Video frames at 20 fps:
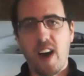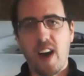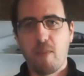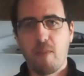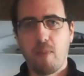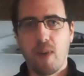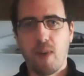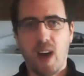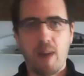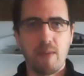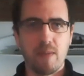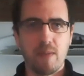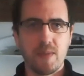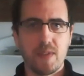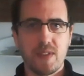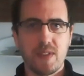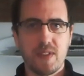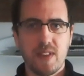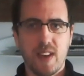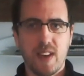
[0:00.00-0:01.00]
of
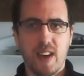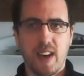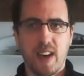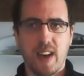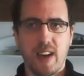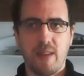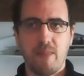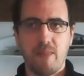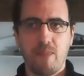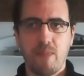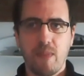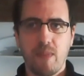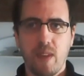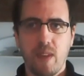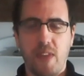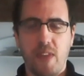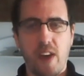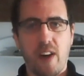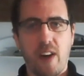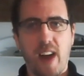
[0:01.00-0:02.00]
problems um,
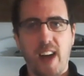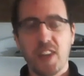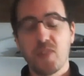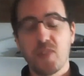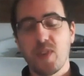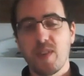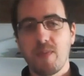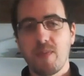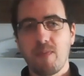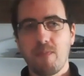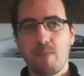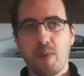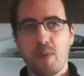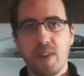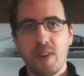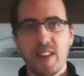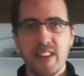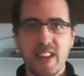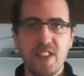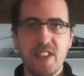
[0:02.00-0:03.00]
that are actually
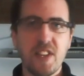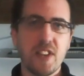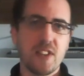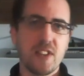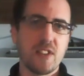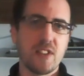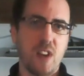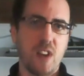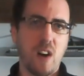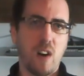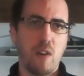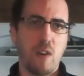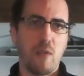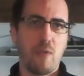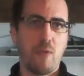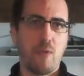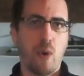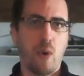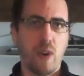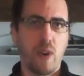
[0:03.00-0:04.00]
pretty easy to solve
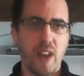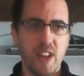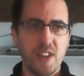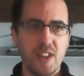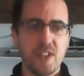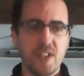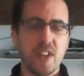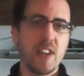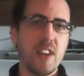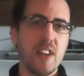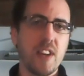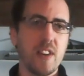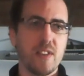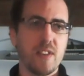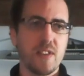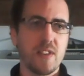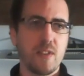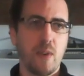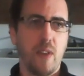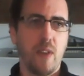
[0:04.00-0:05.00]
for
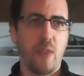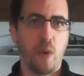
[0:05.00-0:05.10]
engineers in the